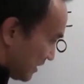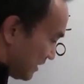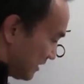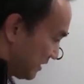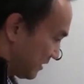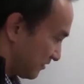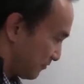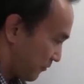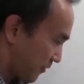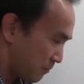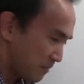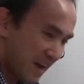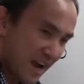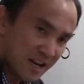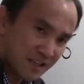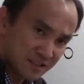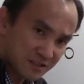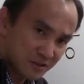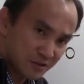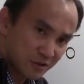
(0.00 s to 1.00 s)
from
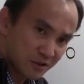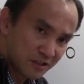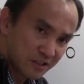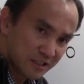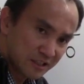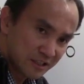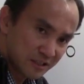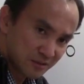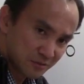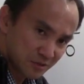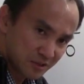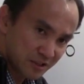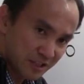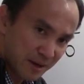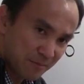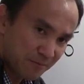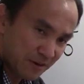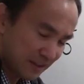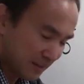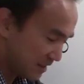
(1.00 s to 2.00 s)
that earlier
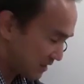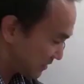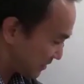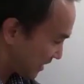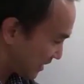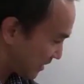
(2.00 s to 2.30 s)
step right there, I